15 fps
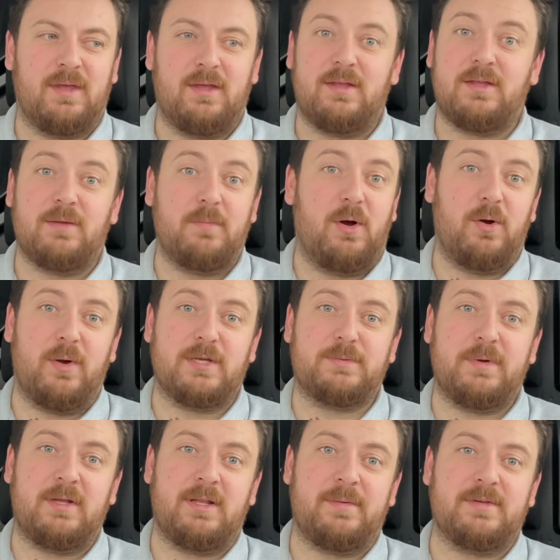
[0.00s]
The motorway
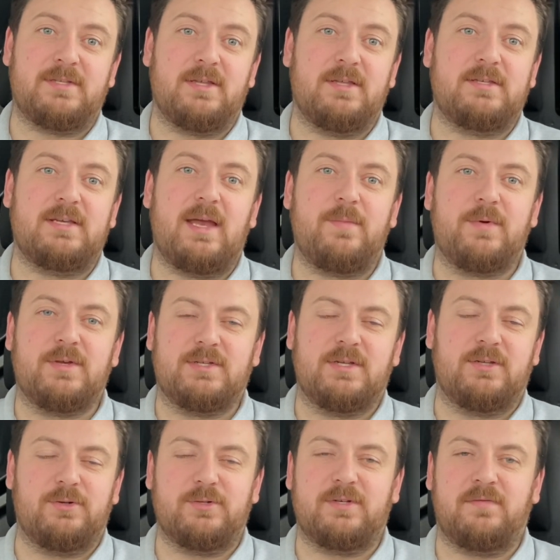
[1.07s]
speed limit is still the same. You can
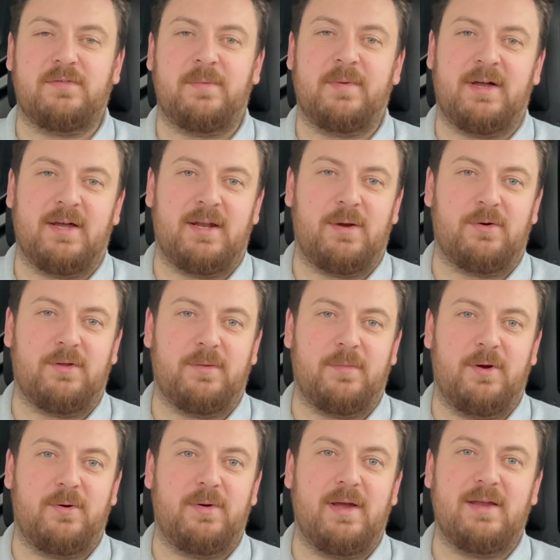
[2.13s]
still do 70 mile an hour on the
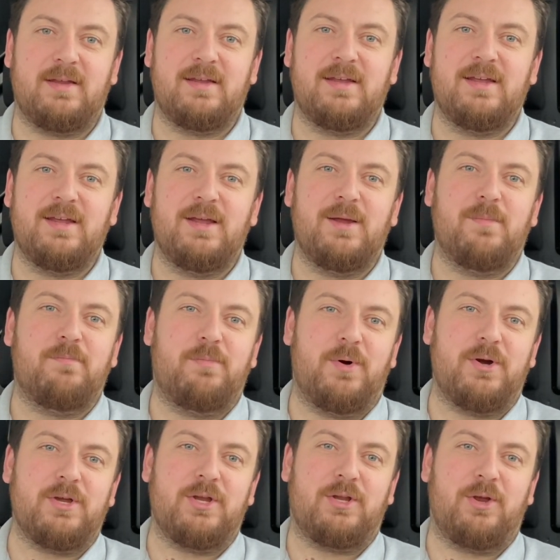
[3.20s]
motorway,
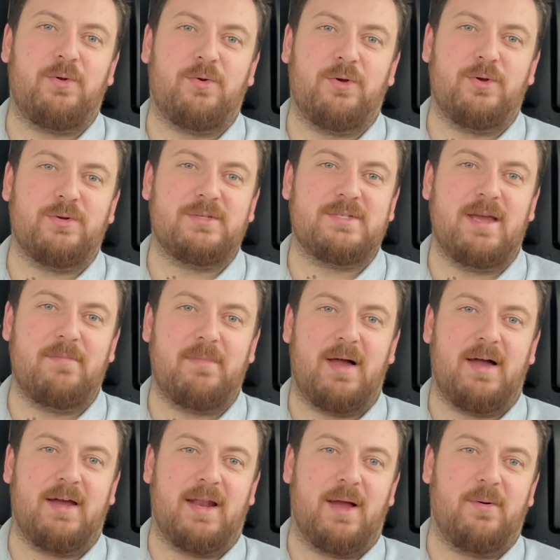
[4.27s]
but you do lose 10
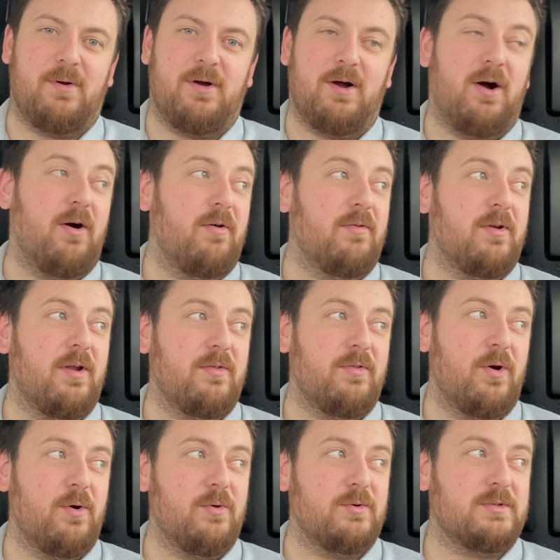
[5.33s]
mile an hour on
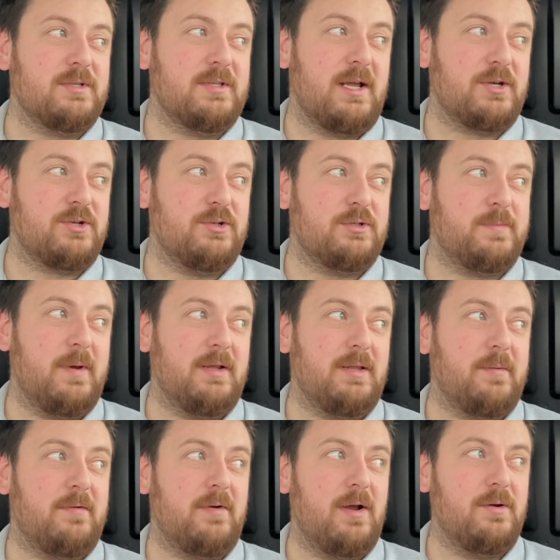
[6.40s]
those national speed
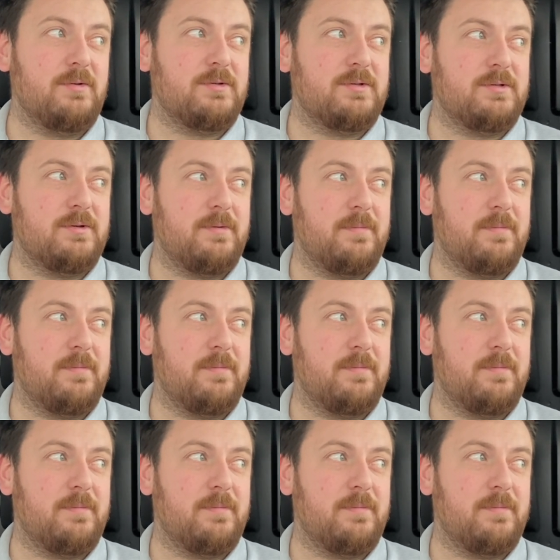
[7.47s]
limit roads.